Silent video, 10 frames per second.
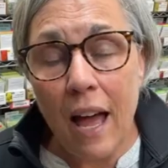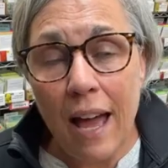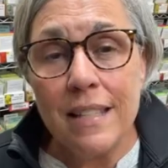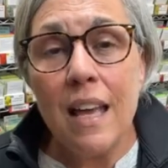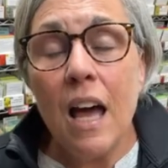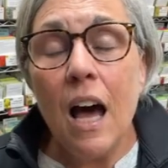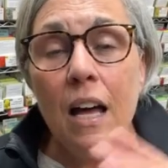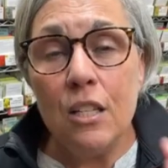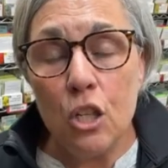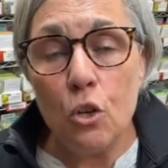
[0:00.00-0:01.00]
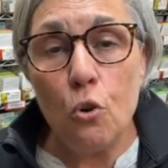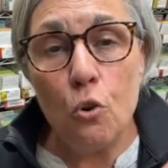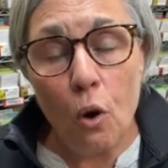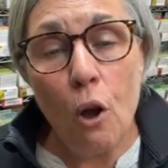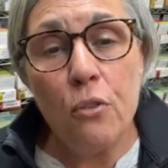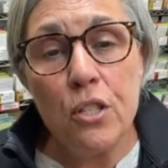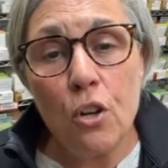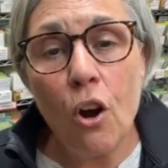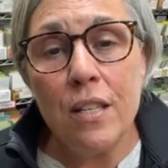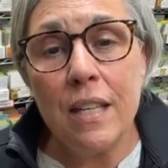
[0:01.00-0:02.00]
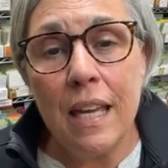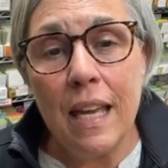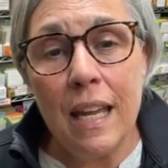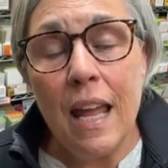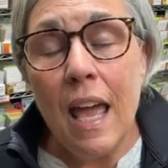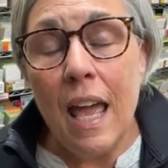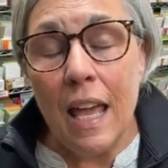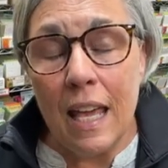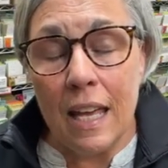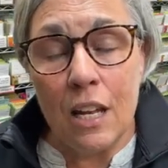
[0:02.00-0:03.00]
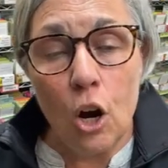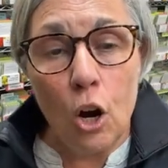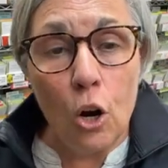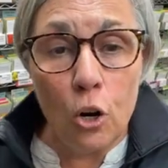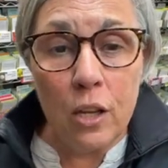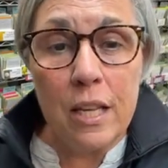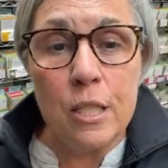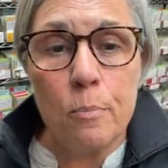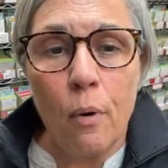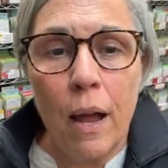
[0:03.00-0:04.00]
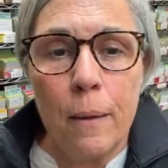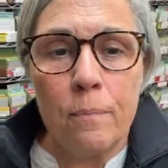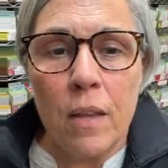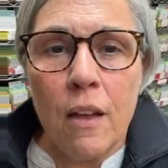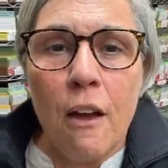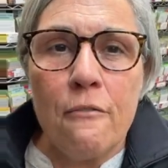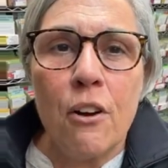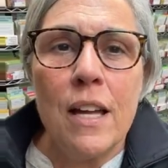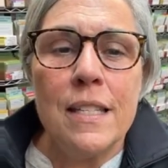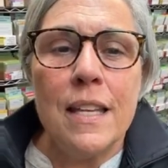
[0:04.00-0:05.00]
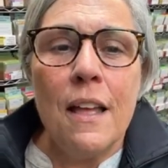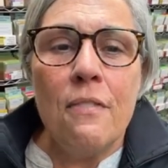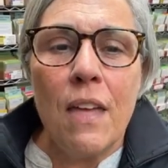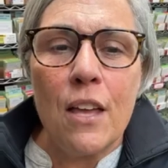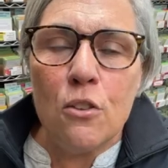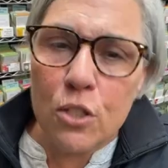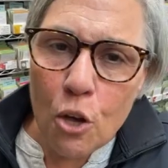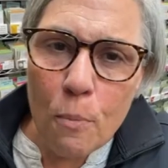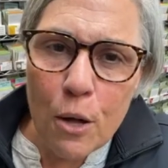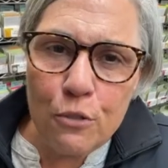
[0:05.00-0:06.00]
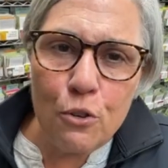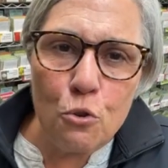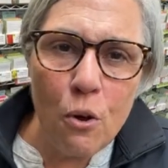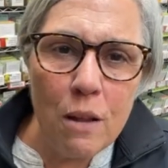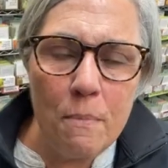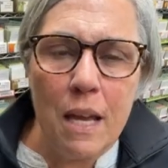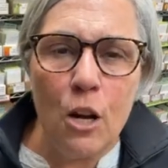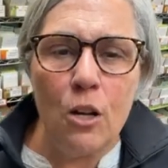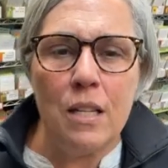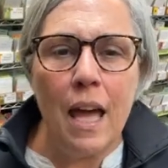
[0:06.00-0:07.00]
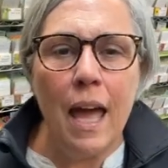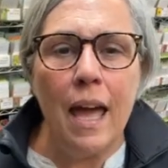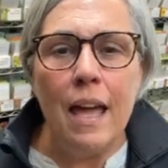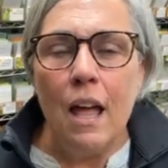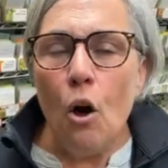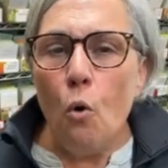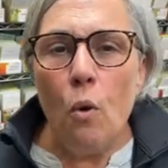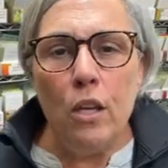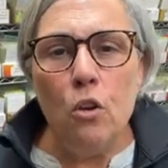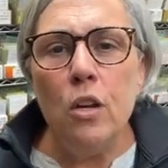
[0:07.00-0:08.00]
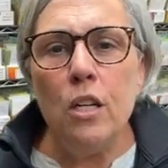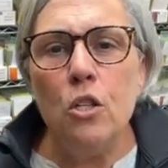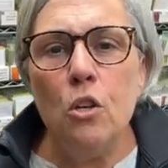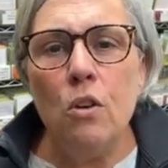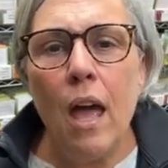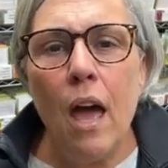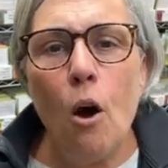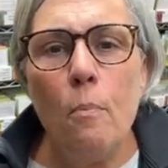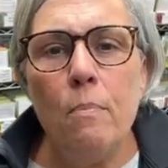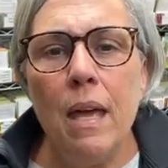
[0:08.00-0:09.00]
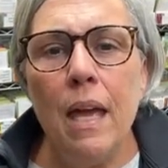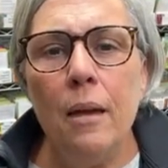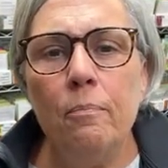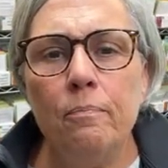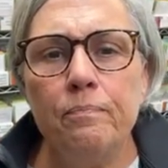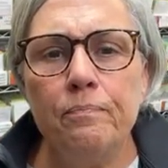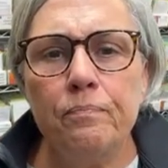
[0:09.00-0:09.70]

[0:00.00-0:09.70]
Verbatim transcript: fertilize until growth starts again in early spring. Friends, thank you so much for joining me here today. What you can do to help me